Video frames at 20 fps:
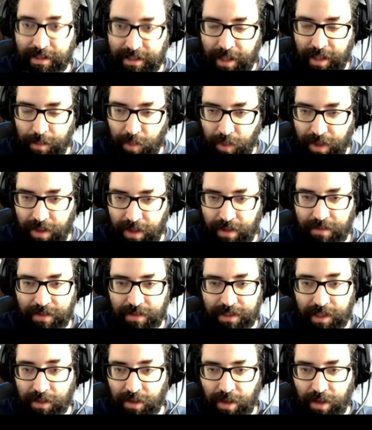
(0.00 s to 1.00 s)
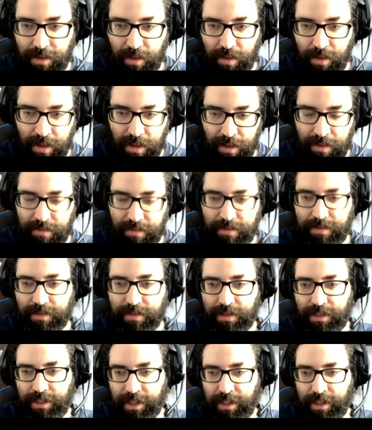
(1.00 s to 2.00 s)
stable curve is a nodal curve,
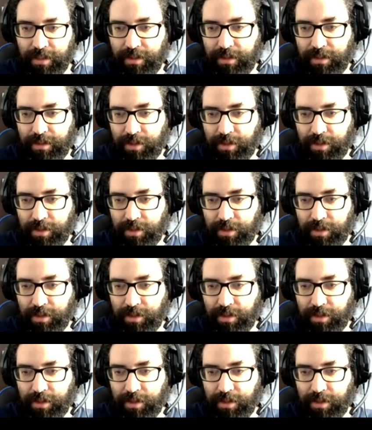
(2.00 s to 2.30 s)
C.